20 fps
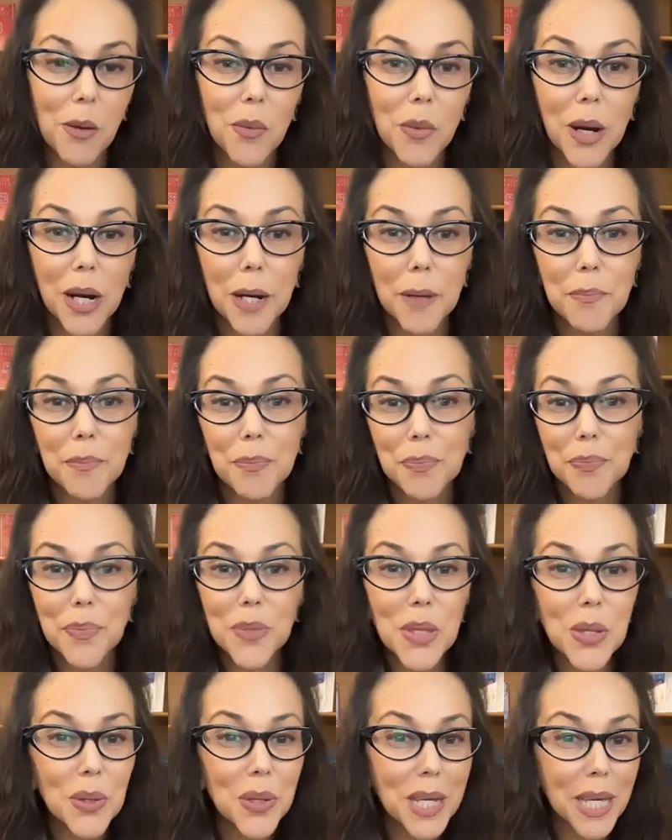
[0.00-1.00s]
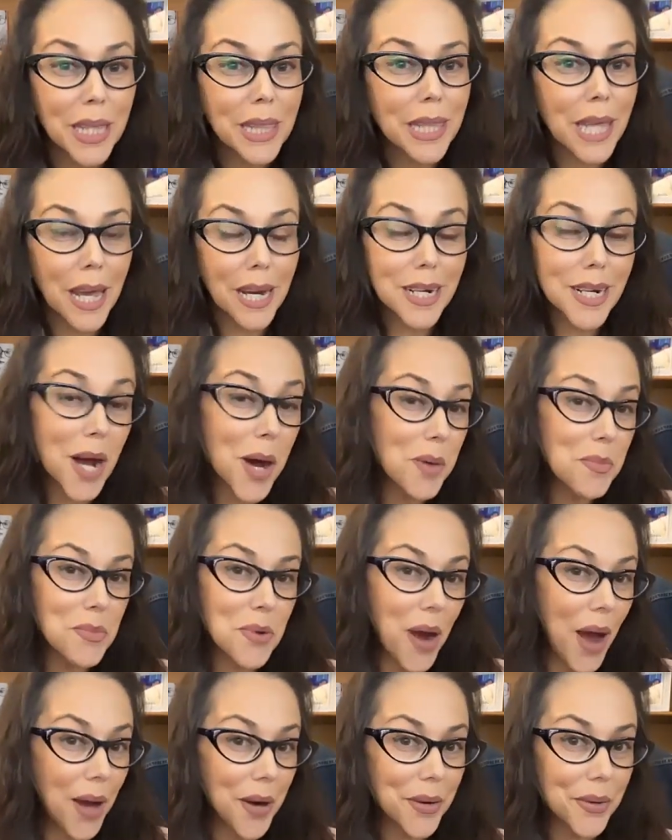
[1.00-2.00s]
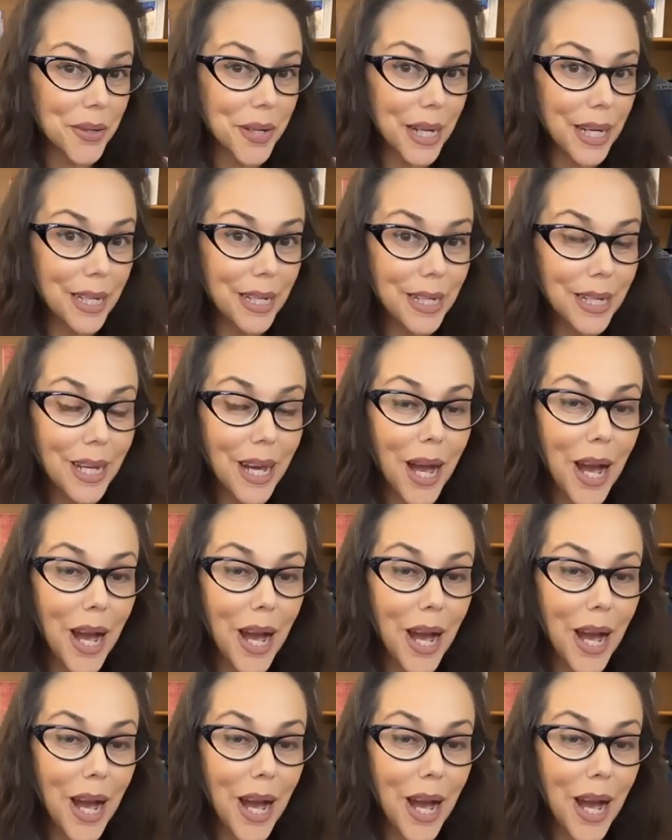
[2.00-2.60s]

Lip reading: where you get that camaraderie